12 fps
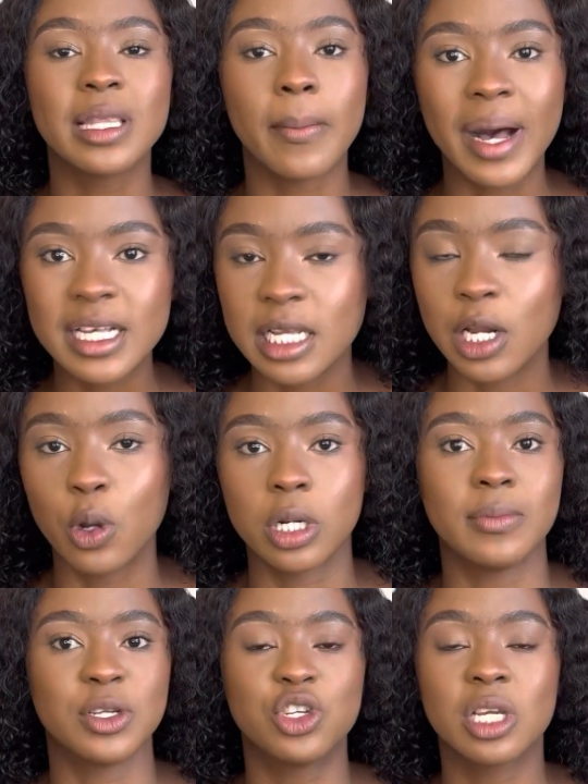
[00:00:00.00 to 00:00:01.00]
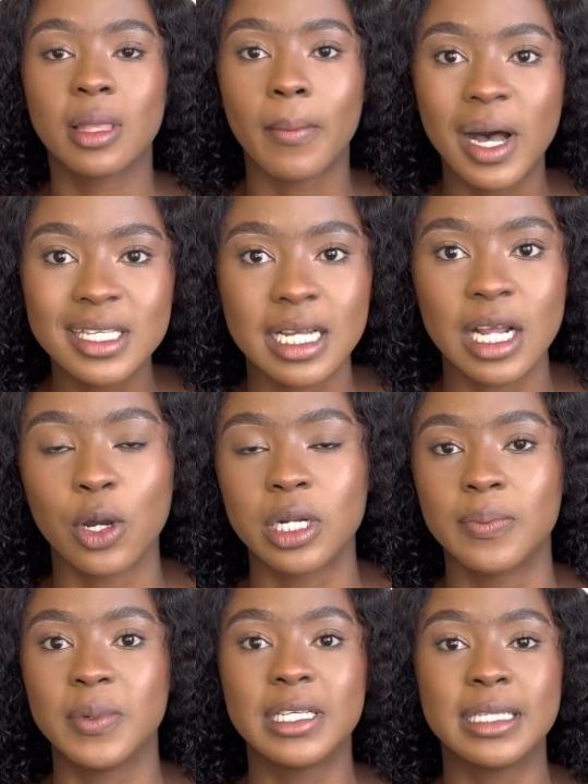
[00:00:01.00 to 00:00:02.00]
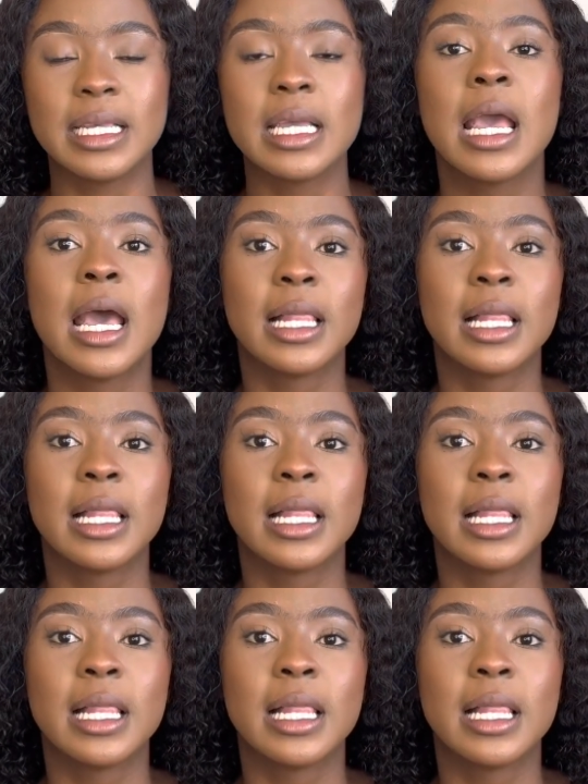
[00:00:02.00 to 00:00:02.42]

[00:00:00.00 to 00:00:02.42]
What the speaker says: the marks that I got in matric, the marks that I got at BSc,